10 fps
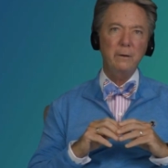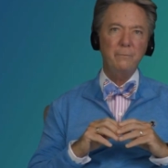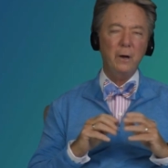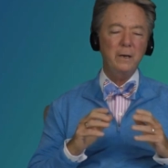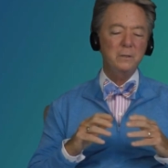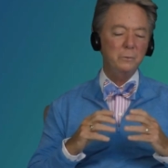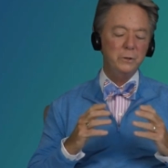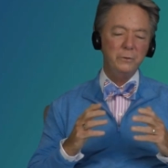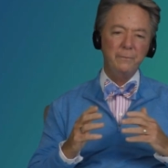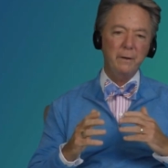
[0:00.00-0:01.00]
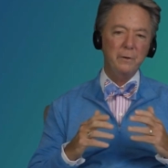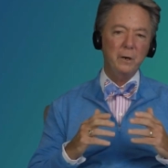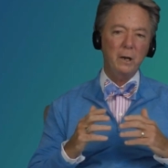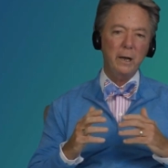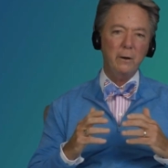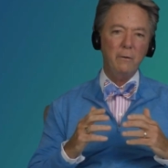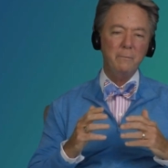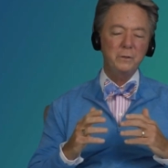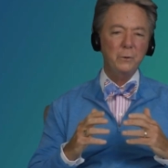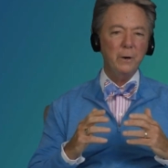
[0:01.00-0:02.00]
and advice, which you've given a lot
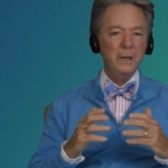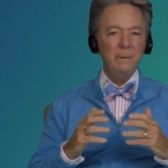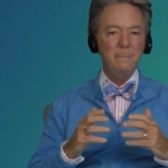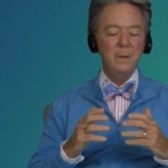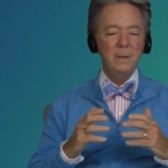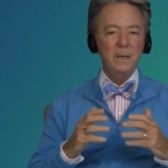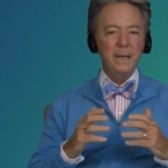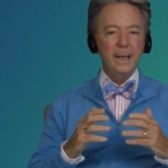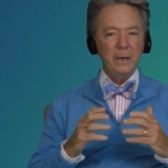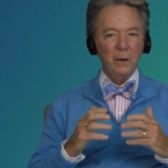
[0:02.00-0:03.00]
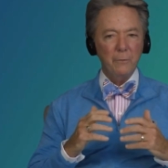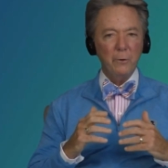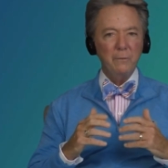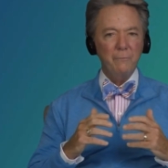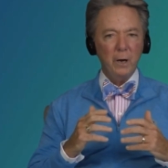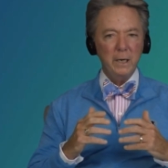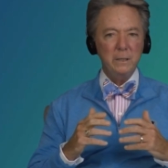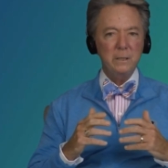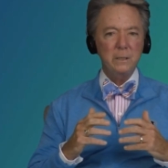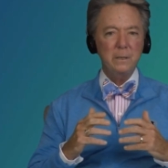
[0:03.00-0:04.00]
of. Is there any other
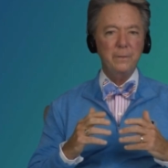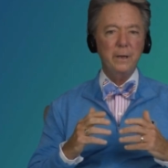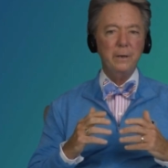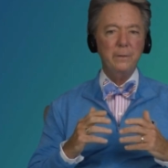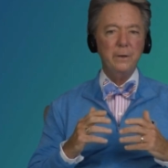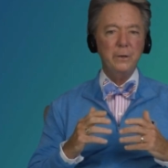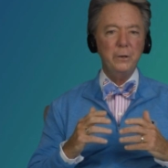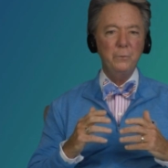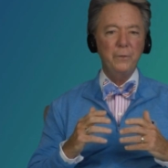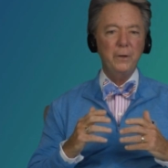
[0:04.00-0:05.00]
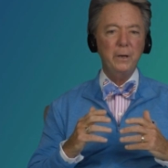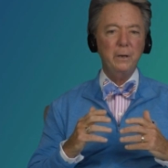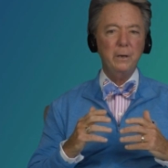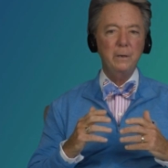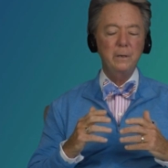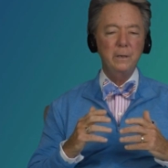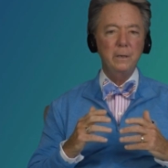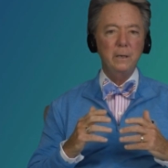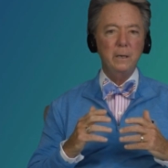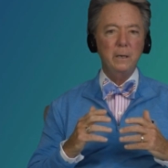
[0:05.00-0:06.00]
advice that you think
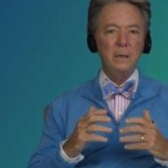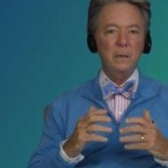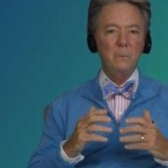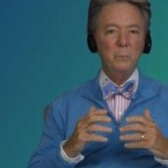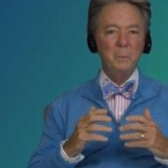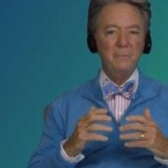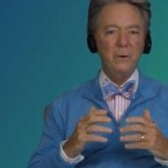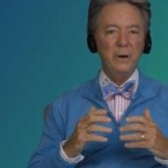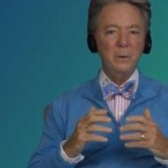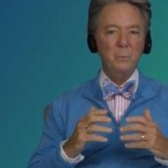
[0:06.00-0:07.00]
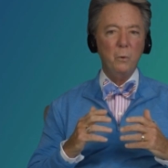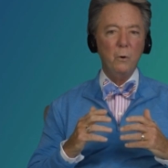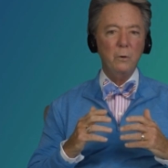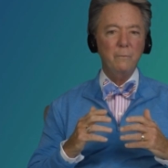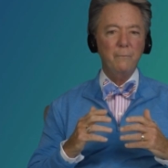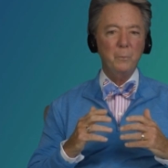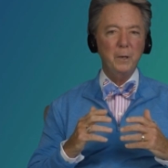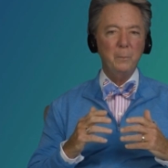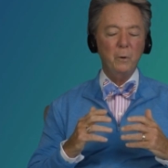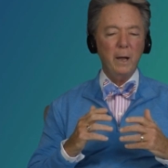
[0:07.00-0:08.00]
would be very important for
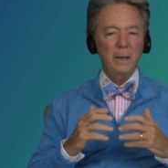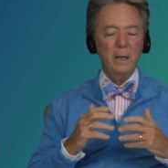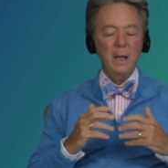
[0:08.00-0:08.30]
people?